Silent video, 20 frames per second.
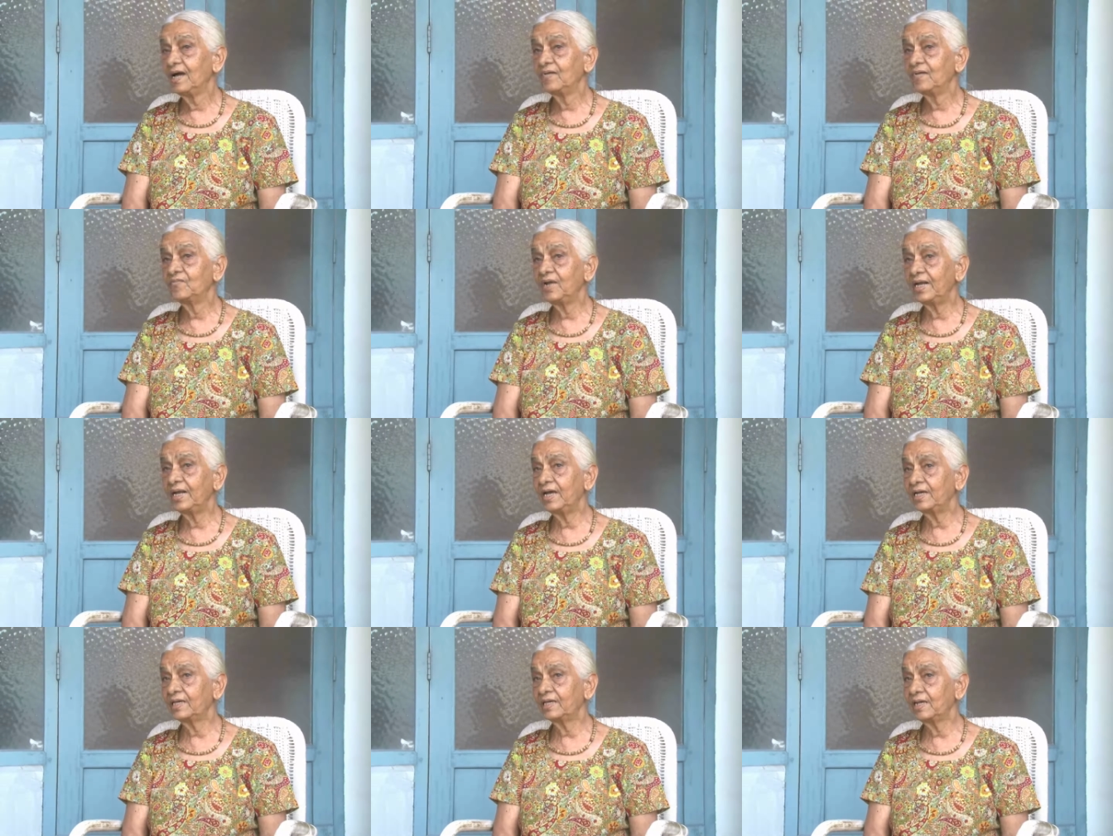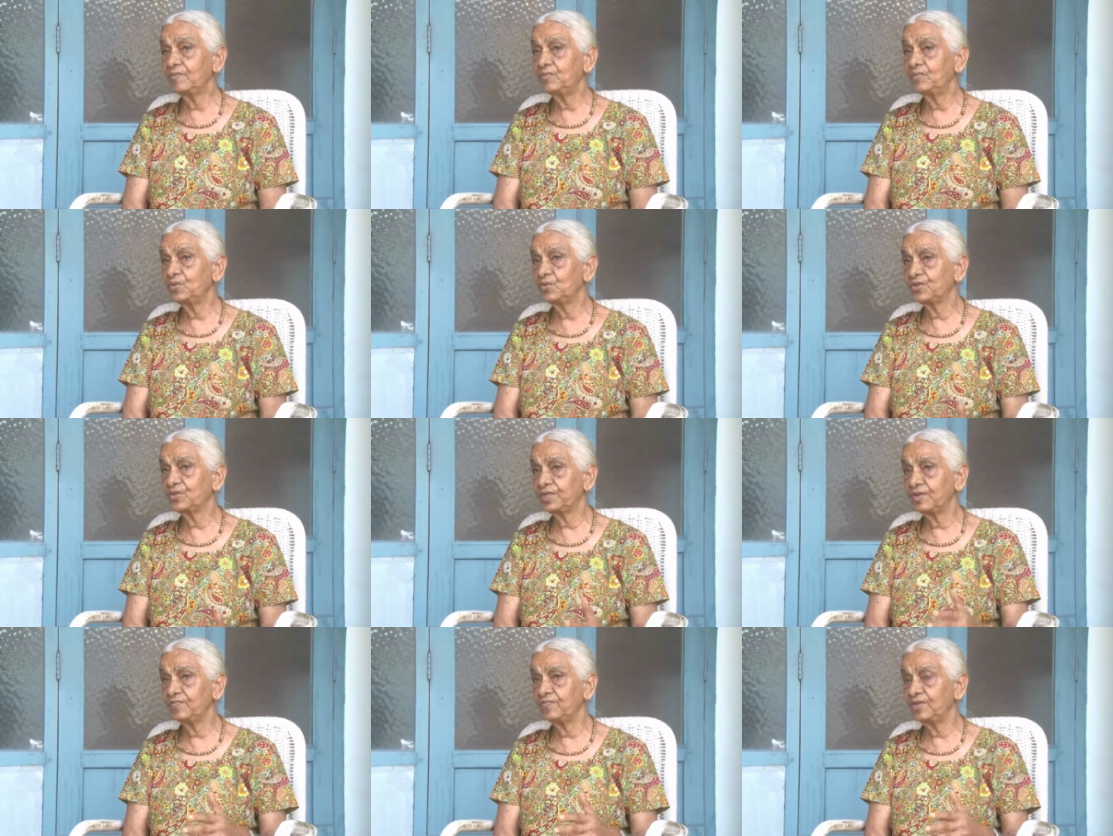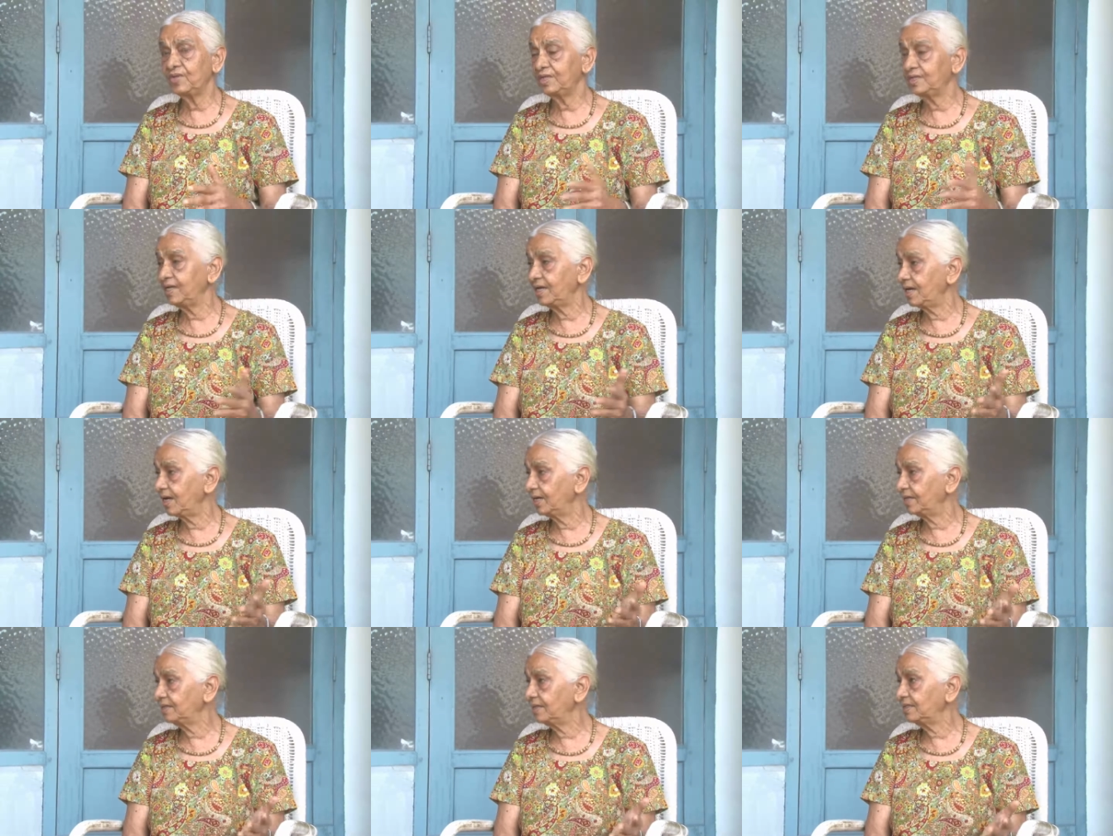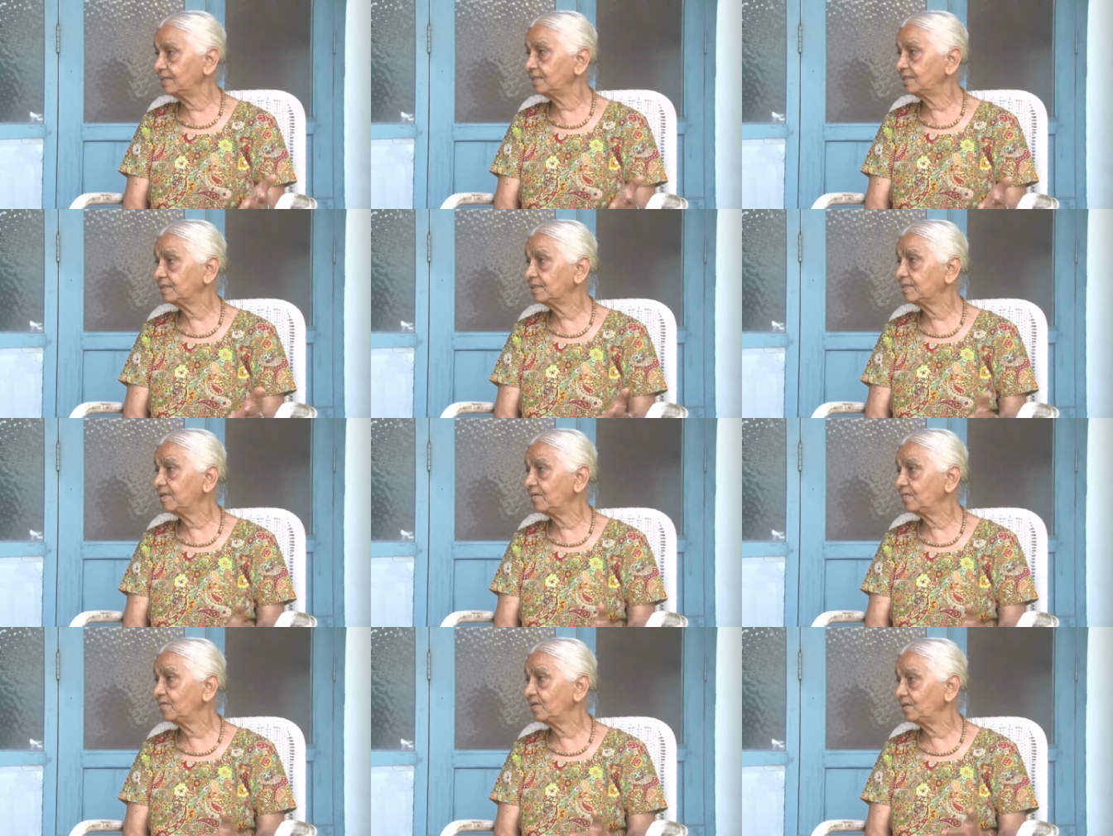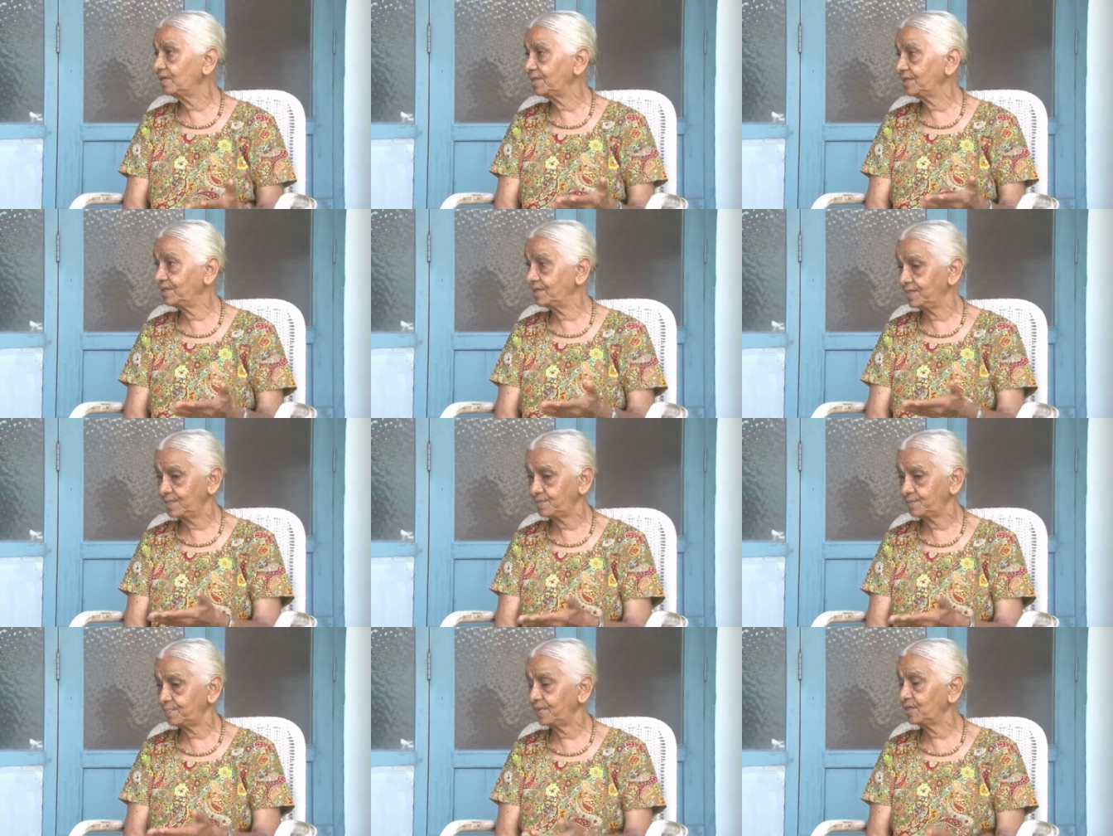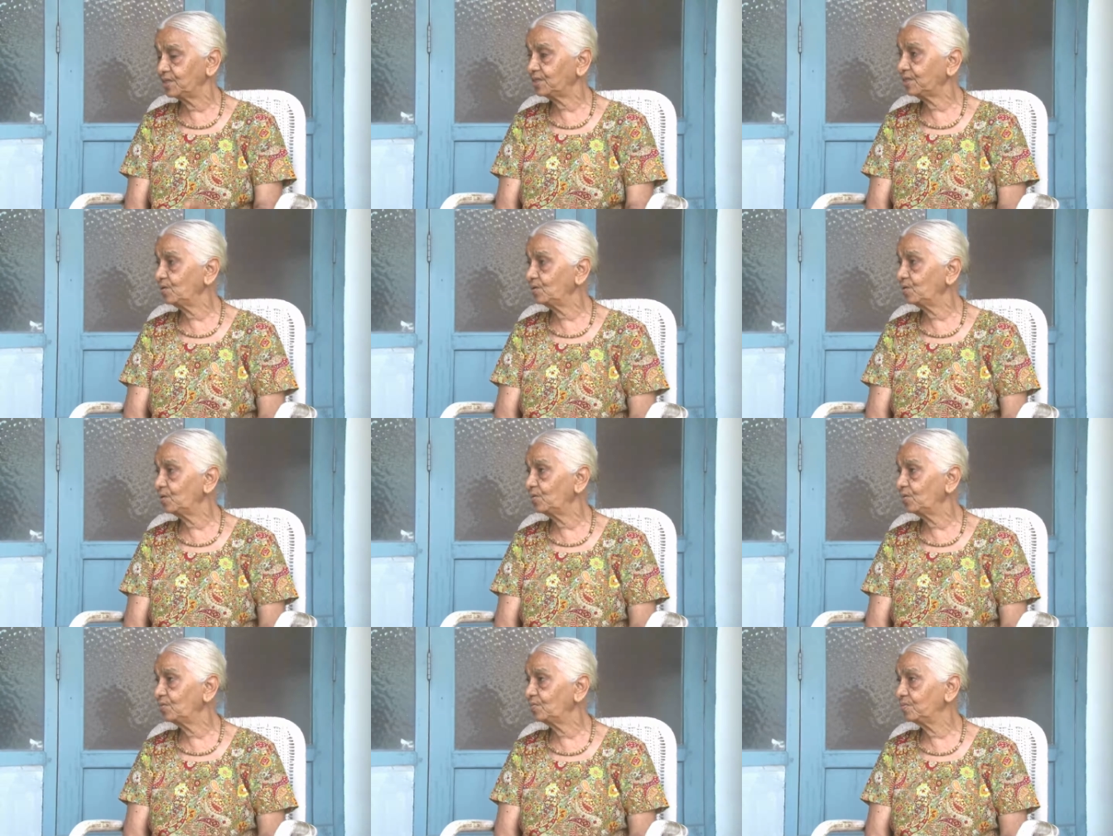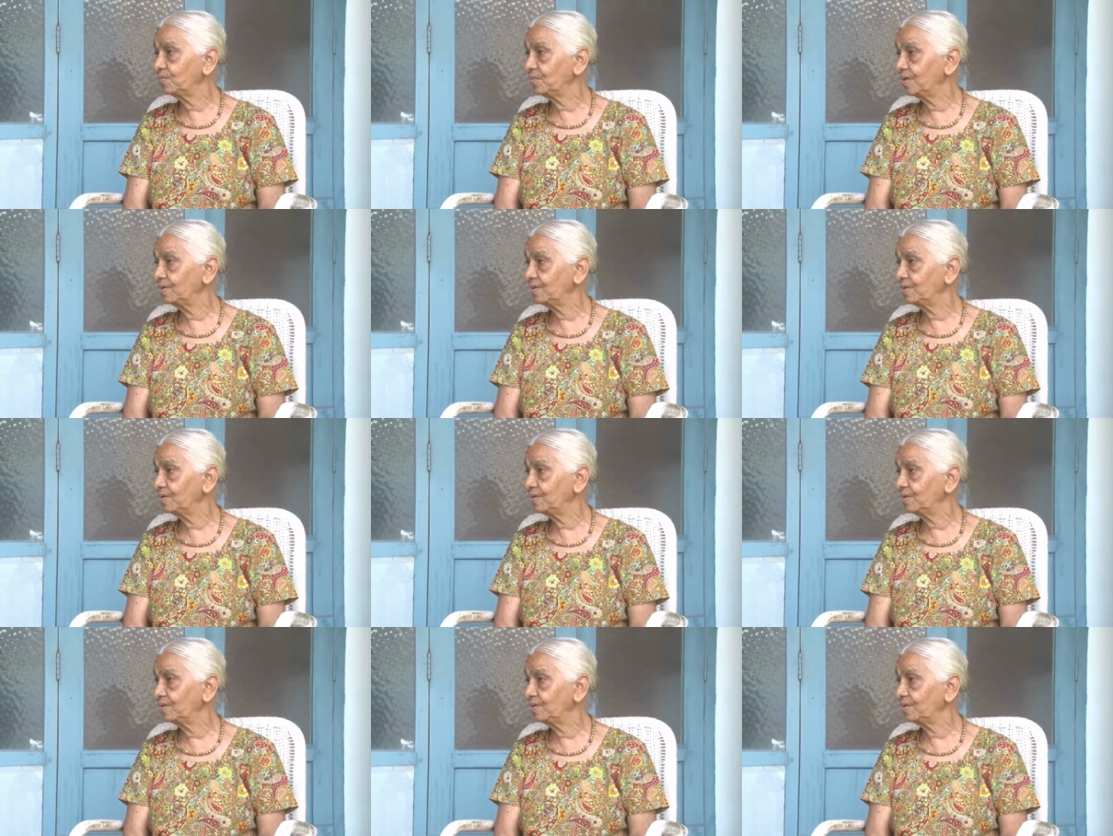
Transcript: When I came to C with the others, there was this person